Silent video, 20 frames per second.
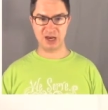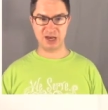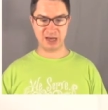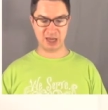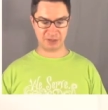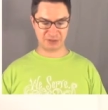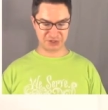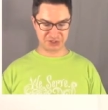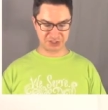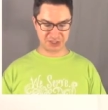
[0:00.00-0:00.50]

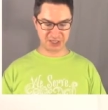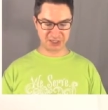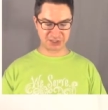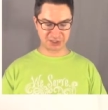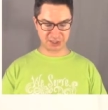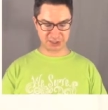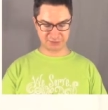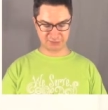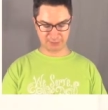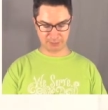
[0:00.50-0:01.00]
Now, the
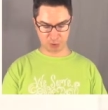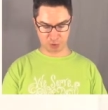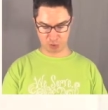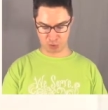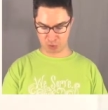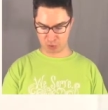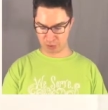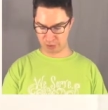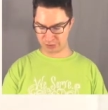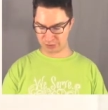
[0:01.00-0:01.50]
distance from
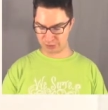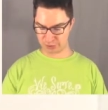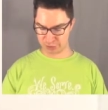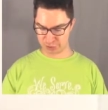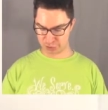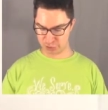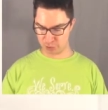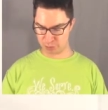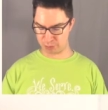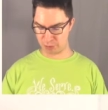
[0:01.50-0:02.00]
Earth
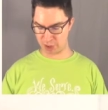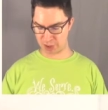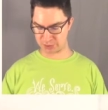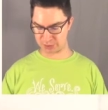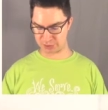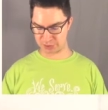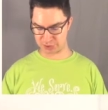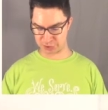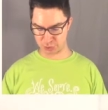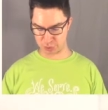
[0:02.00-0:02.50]
to
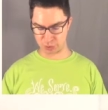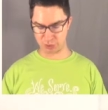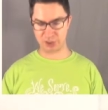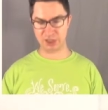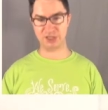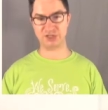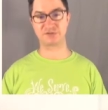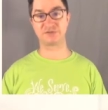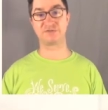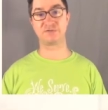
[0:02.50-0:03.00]
Proxima
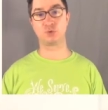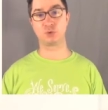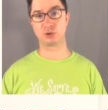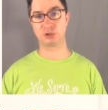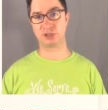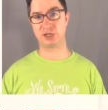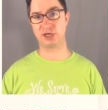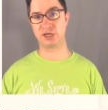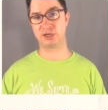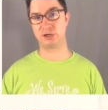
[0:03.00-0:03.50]
Centauri is four
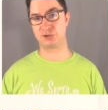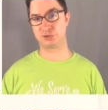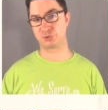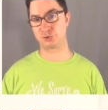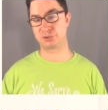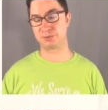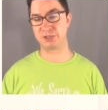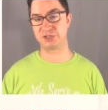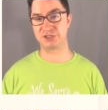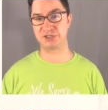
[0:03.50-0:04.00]
light years,
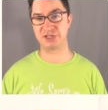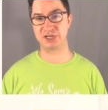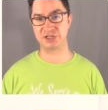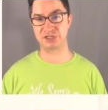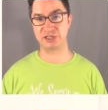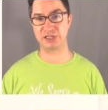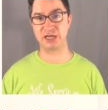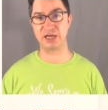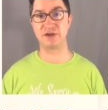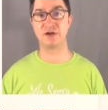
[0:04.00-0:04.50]
which means it
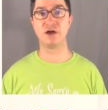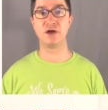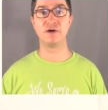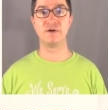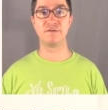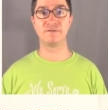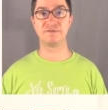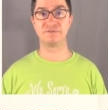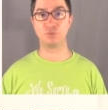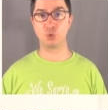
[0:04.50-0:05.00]
takes light
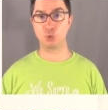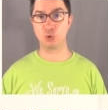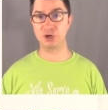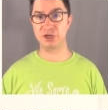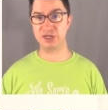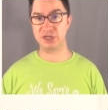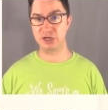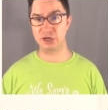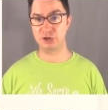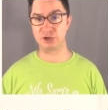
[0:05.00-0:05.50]
four
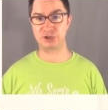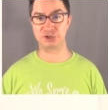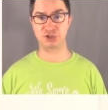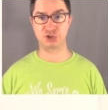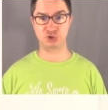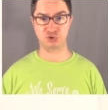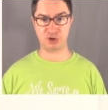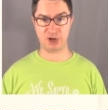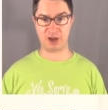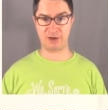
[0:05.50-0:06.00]
years to
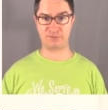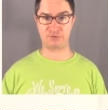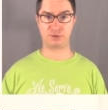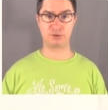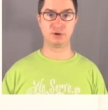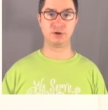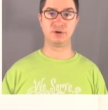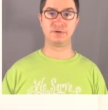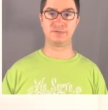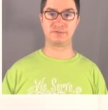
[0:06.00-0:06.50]

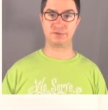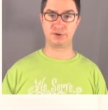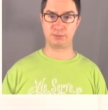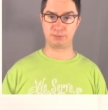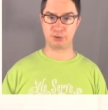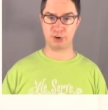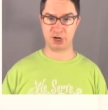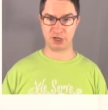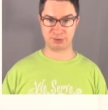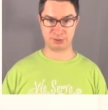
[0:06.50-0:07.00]
travel
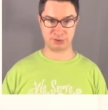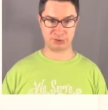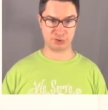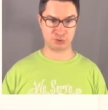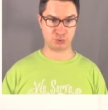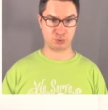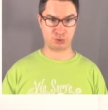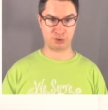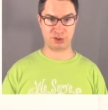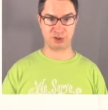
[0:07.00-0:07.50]
from Proxima
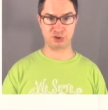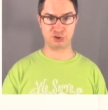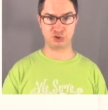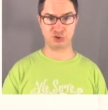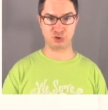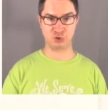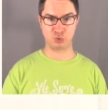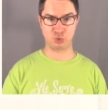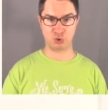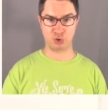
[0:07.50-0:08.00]
Centauri
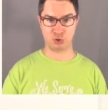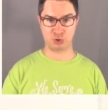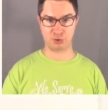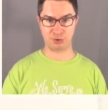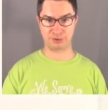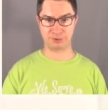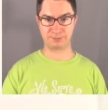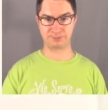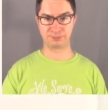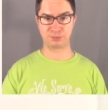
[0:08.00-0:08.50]
to
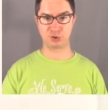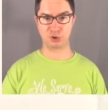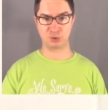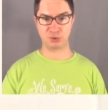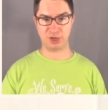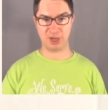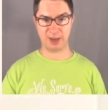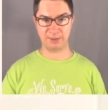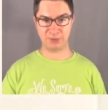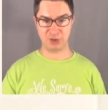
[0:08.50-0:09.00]
Earth.
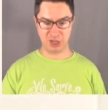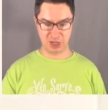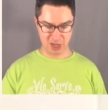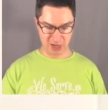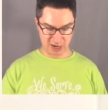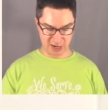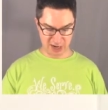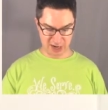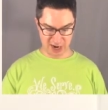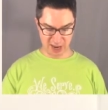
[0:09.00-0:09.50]
Okay,
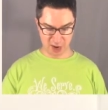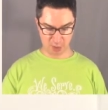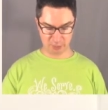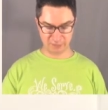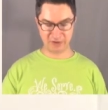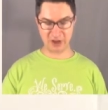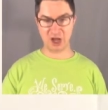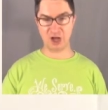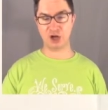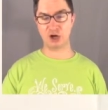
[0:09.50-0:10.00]
now
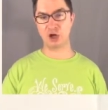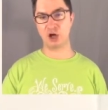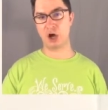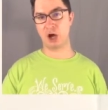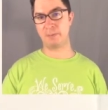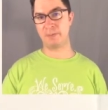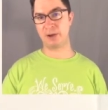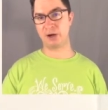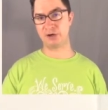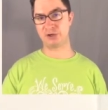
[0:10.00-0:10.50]
we've got
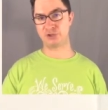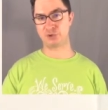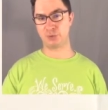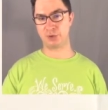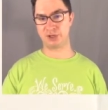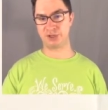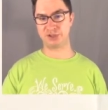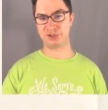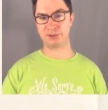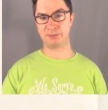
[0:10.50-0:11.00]
a pair of
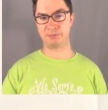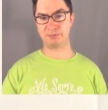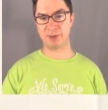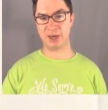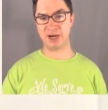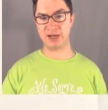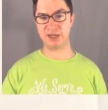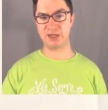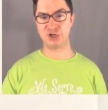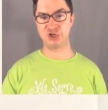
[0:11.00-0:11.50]
twins,
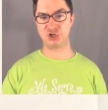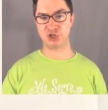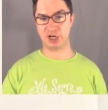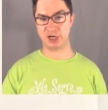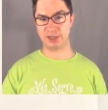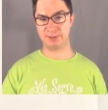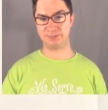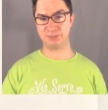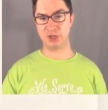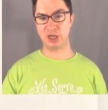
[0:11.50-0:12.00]
Benny and
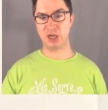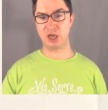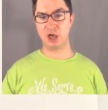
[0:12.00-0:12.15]
Jenny.